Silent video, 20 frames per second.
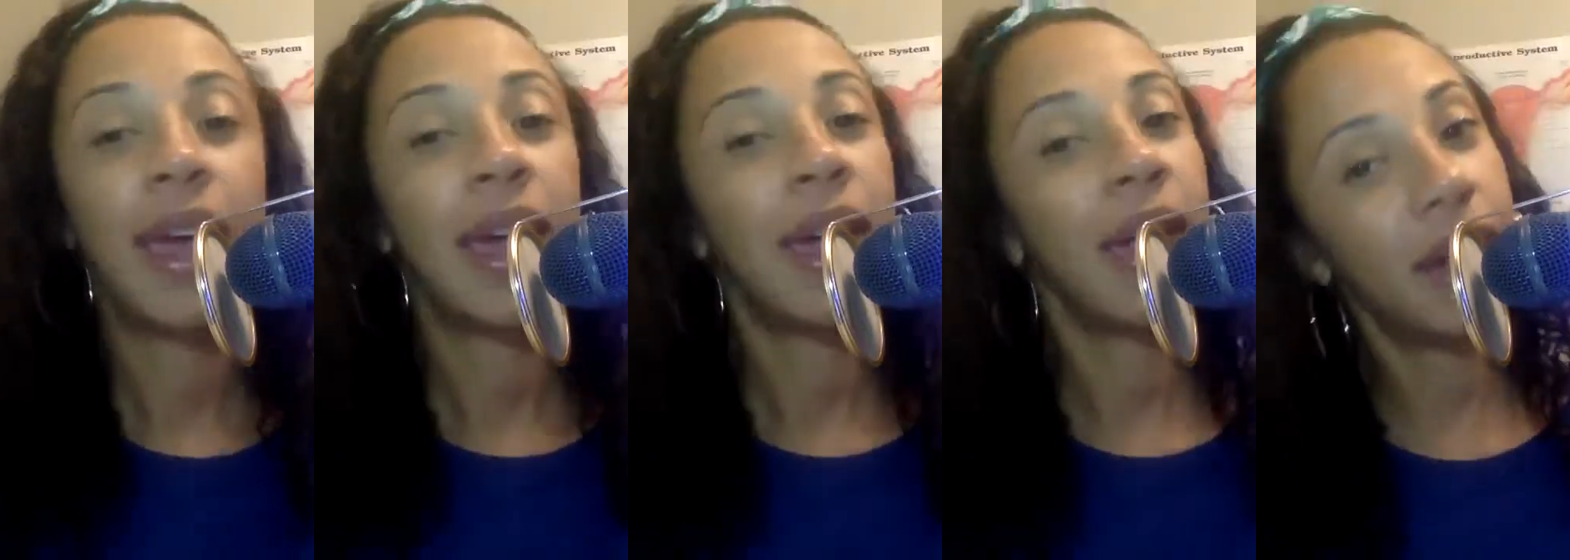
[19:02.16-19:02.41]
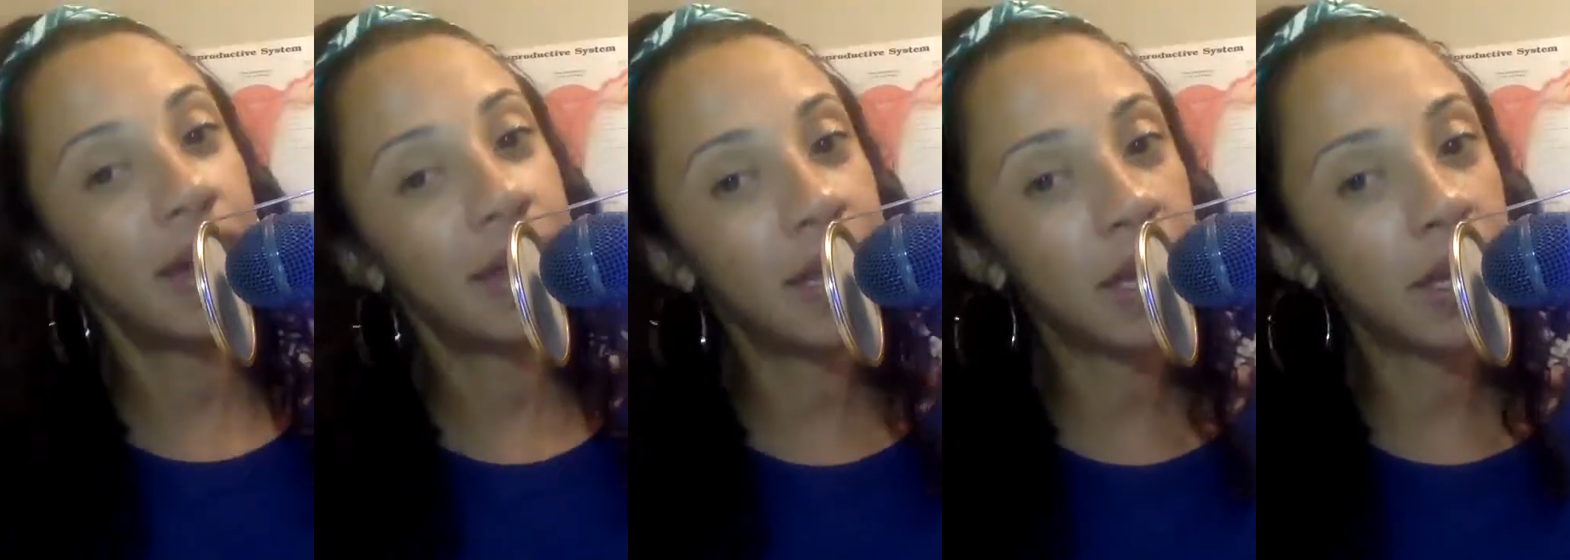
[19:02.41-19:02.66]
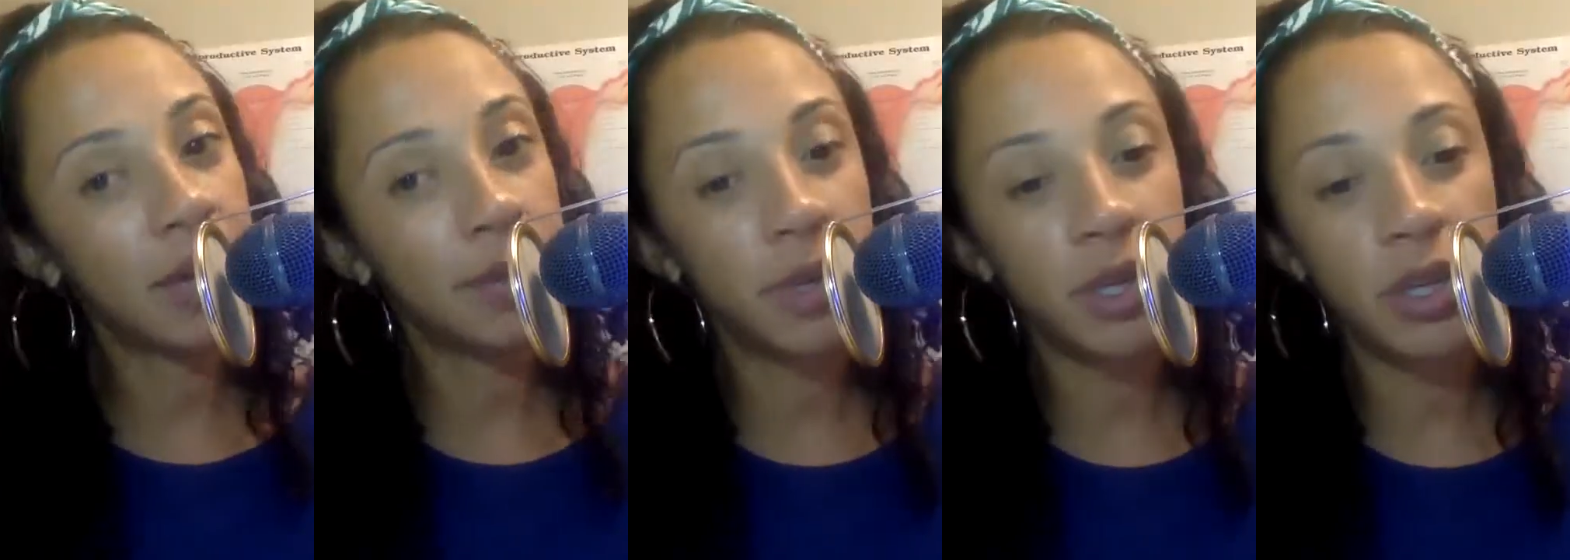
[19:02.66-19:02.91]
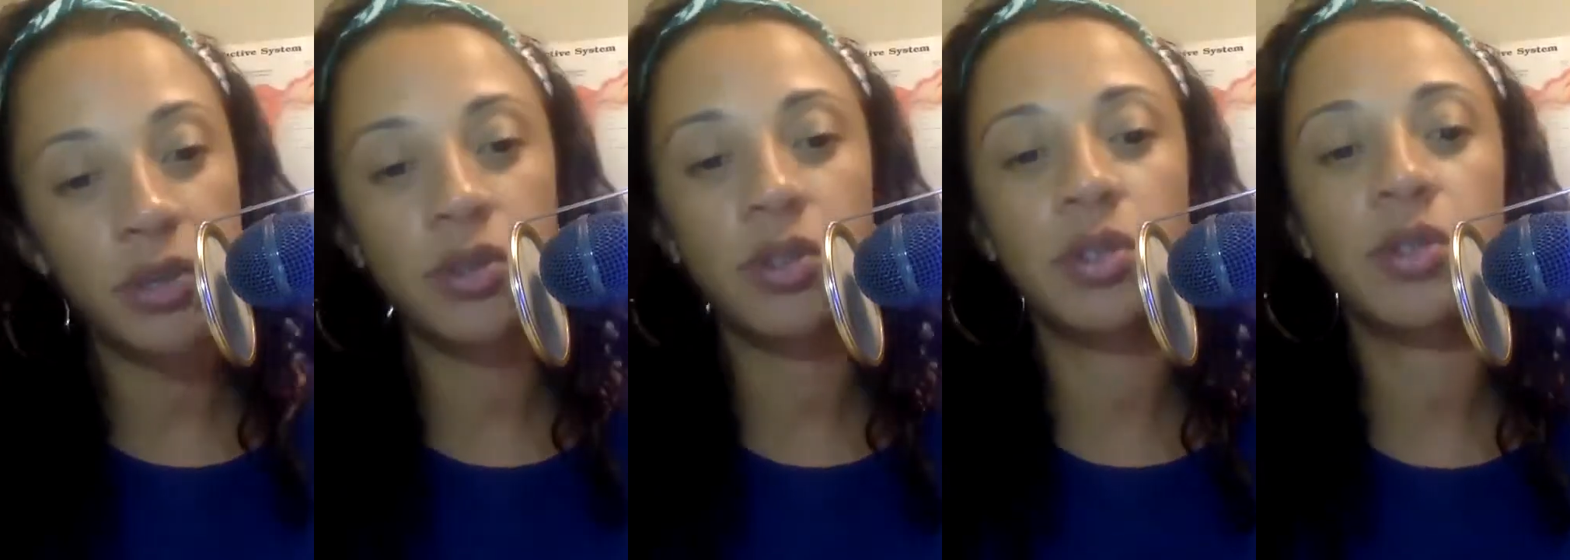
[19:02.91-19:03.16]
and they can be
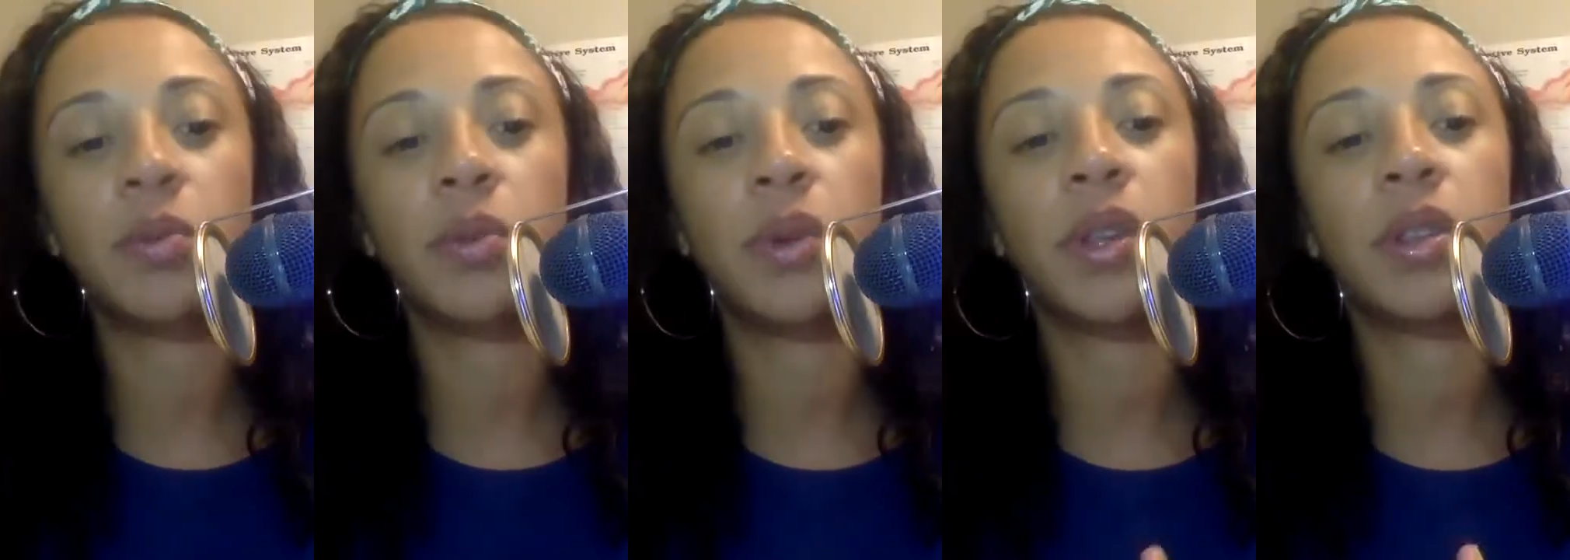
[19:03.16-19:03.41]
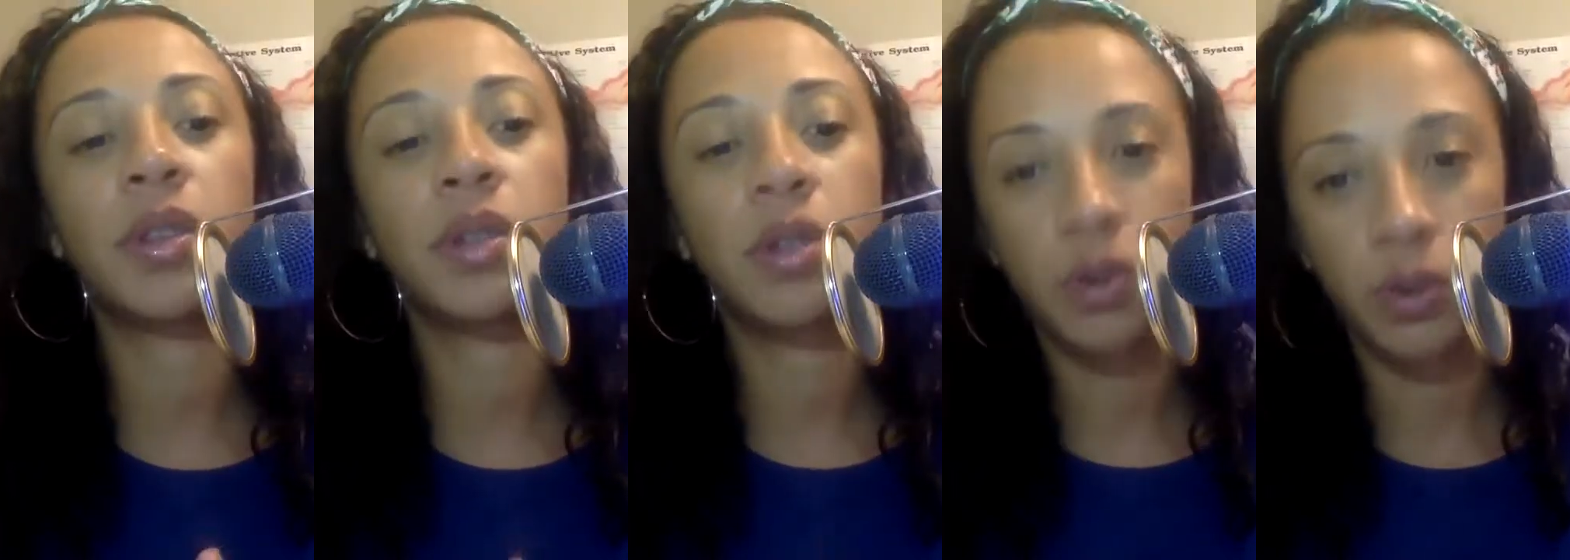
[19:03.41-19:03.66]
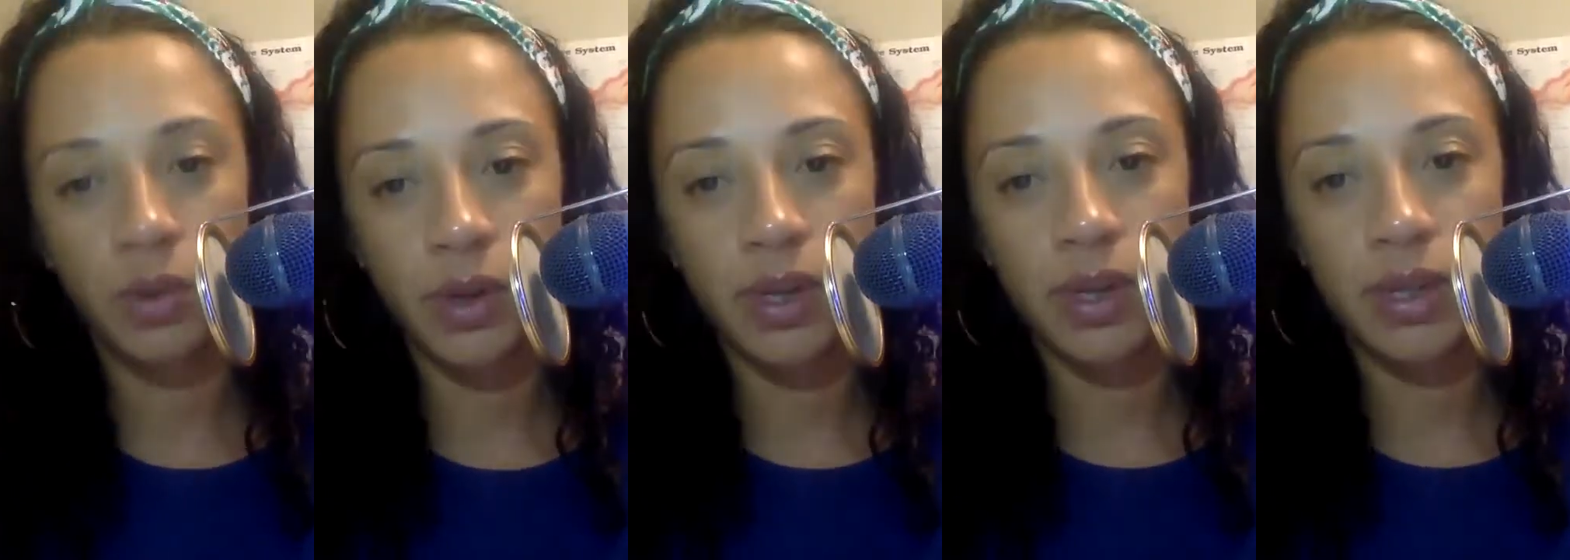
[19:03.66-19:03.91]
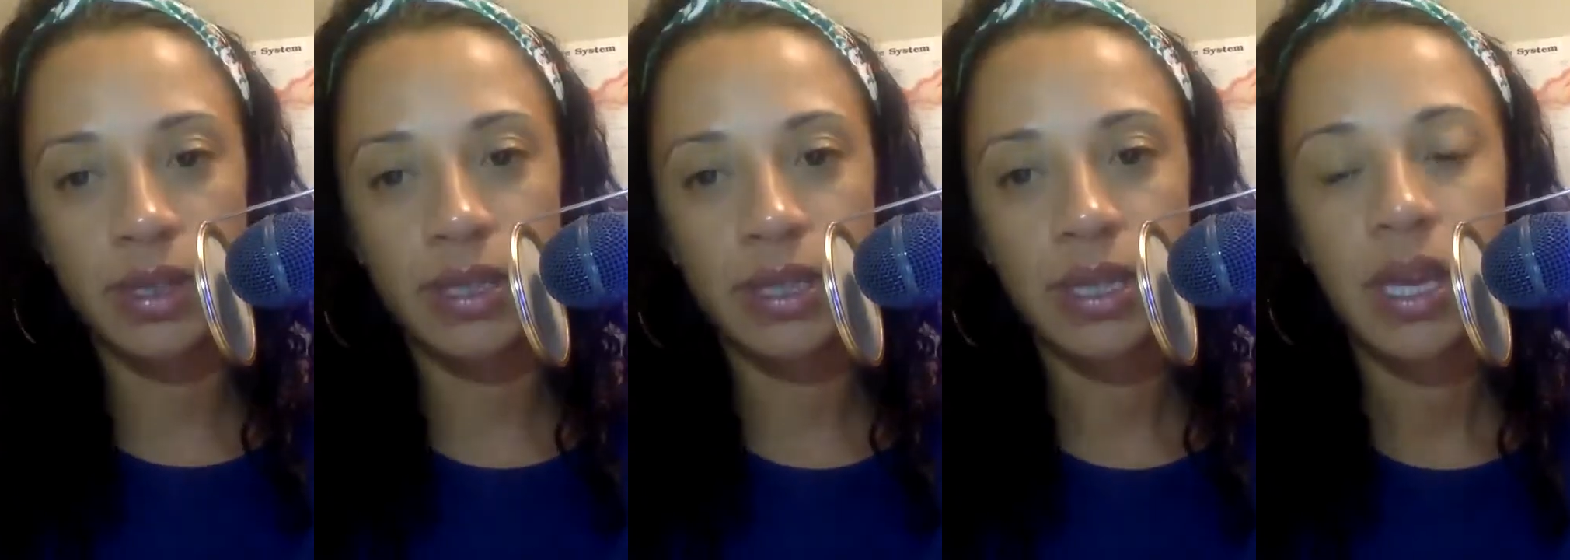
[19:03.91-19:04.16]
used with
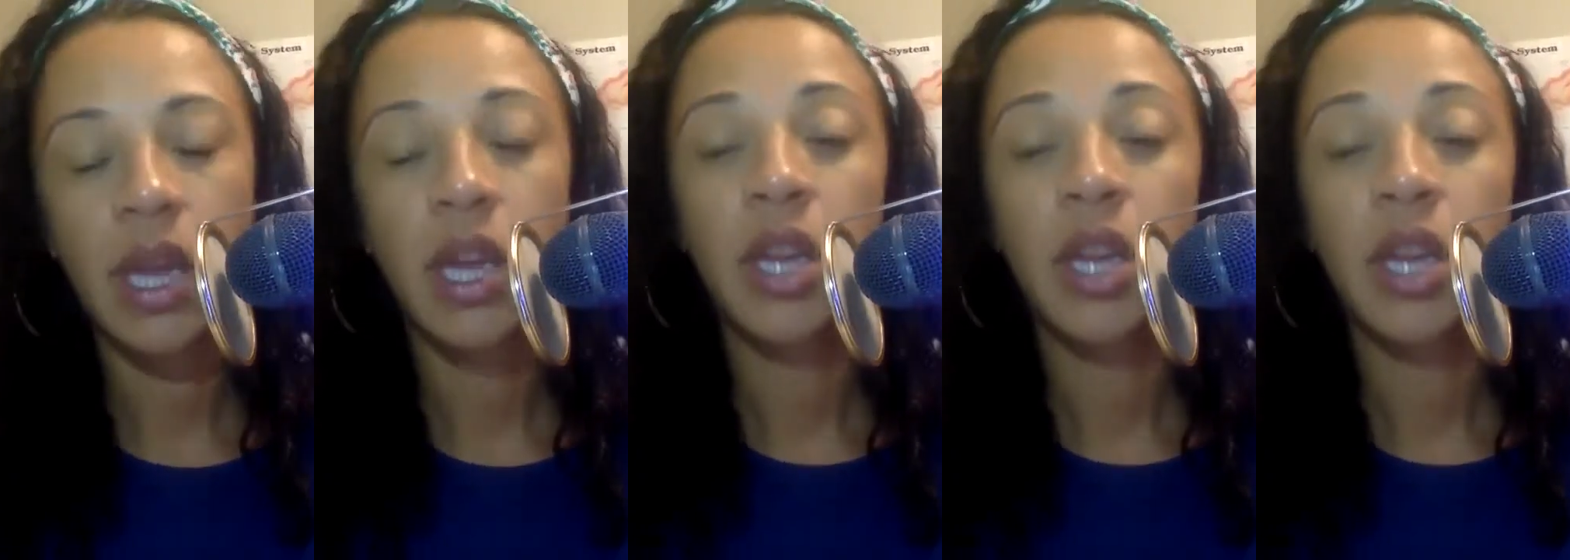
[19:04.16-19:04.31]
toys.